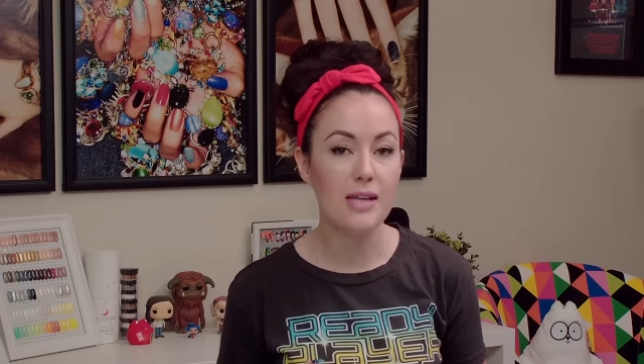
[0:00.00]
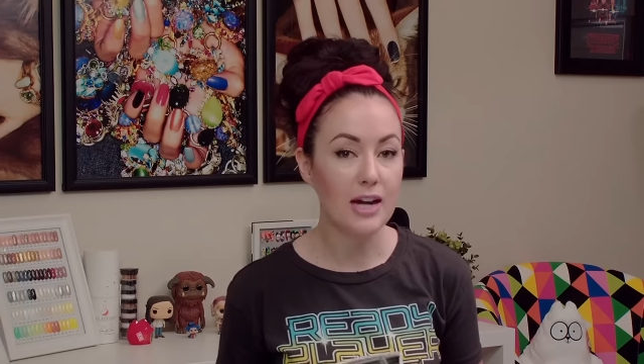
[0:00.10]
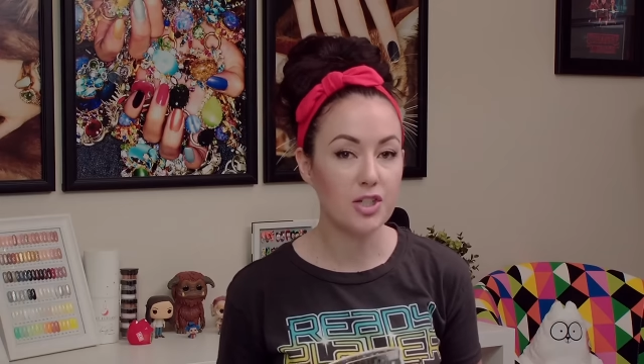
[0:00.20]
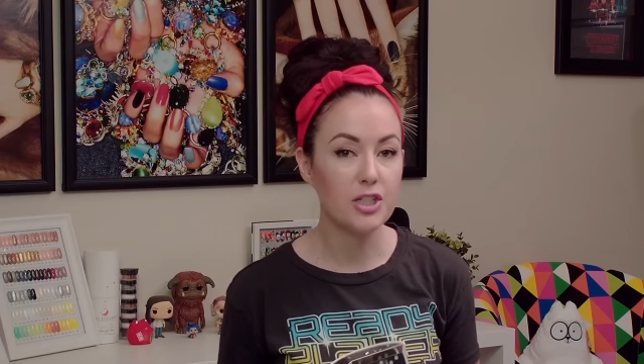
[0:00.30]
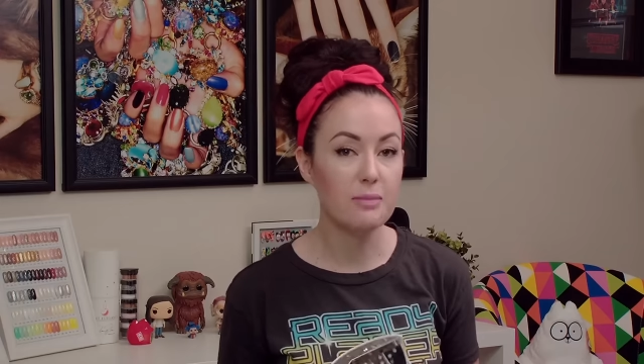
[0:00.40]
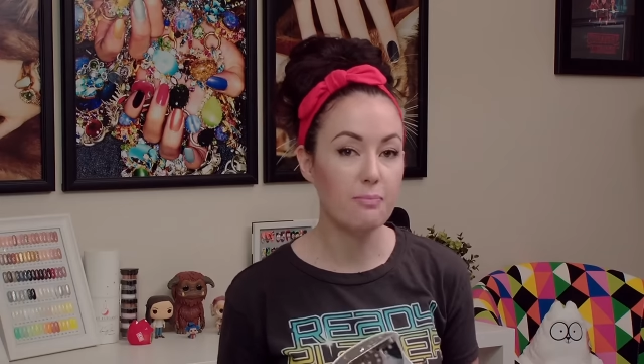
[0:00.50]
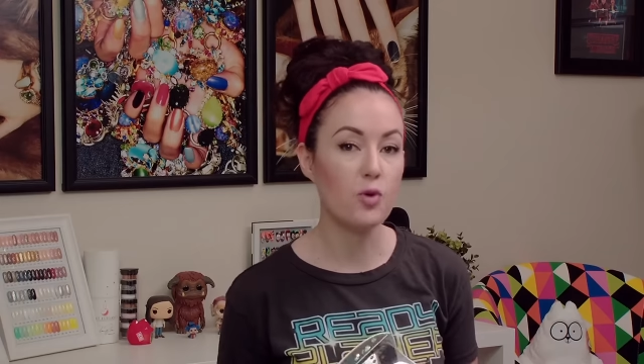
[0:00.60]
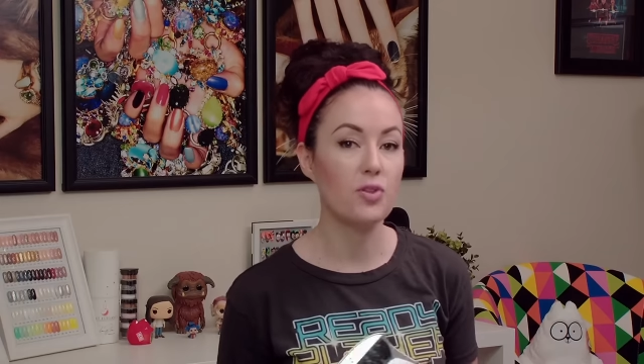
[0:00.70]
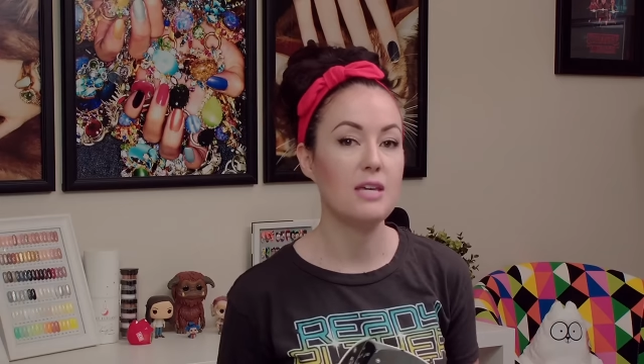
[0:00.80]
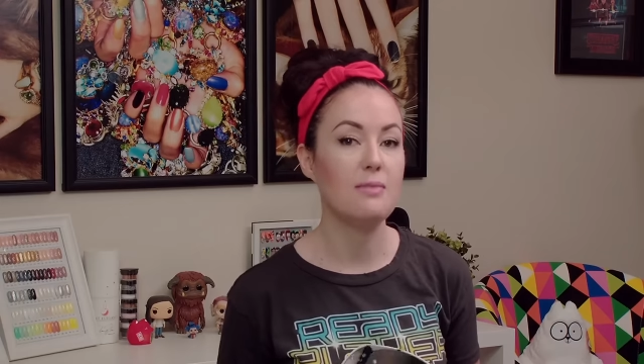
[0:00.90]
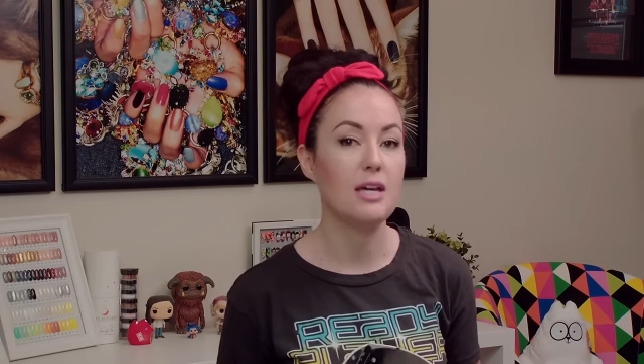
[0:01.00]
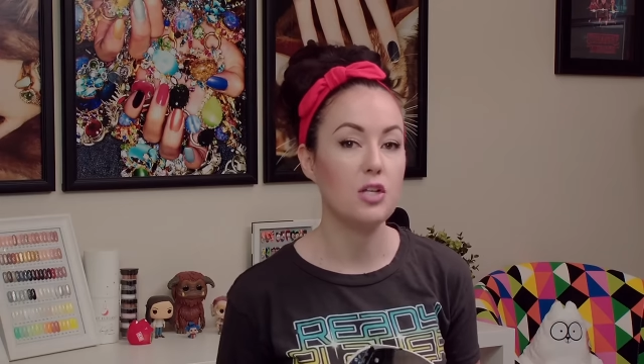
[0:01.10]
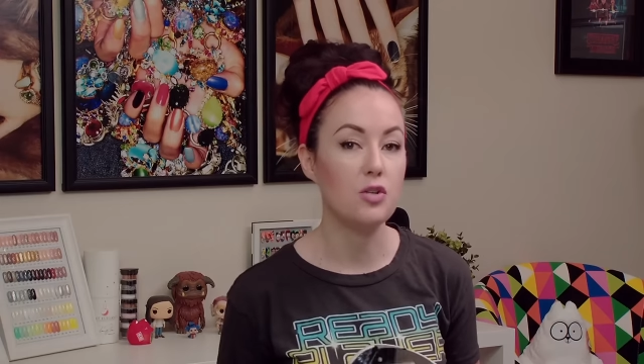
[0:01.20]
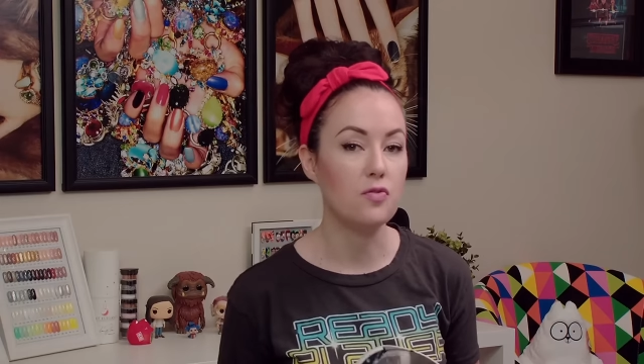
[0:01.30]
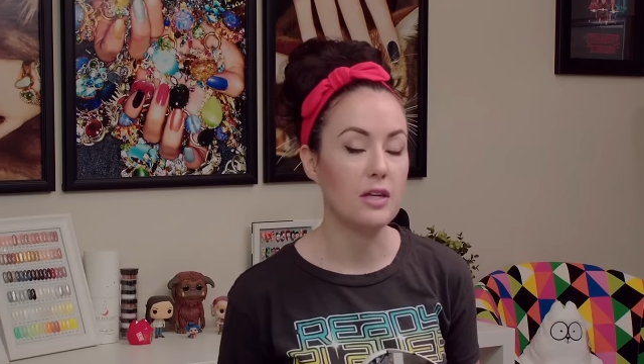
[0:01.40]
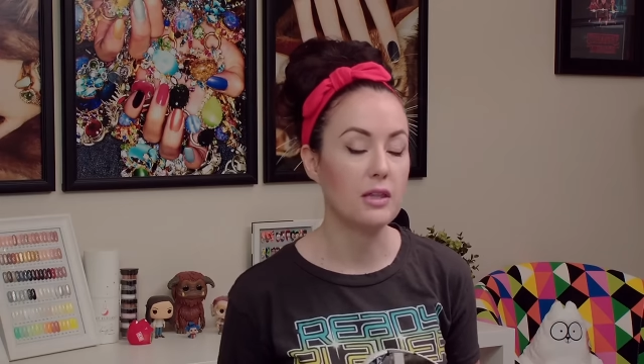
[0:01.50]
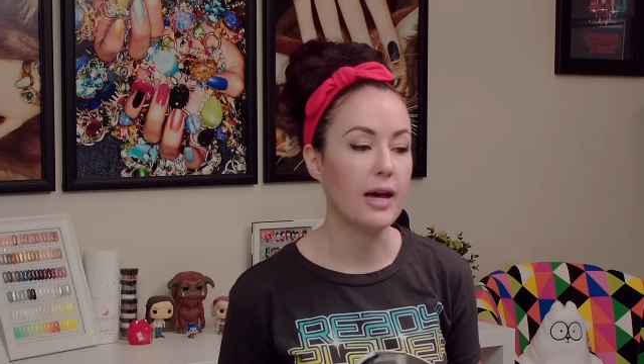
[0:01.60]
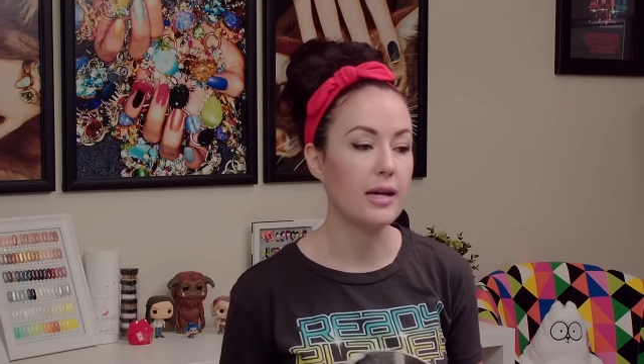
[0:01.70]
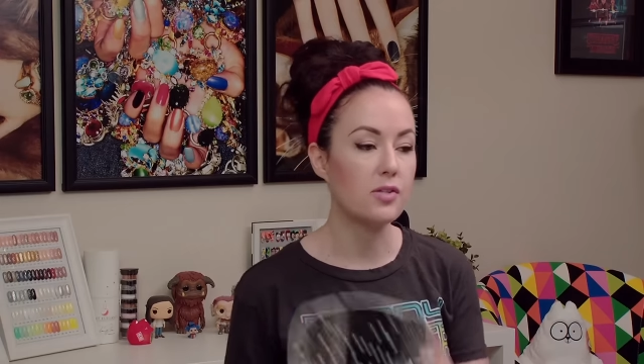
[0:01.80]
actually both emit UV light.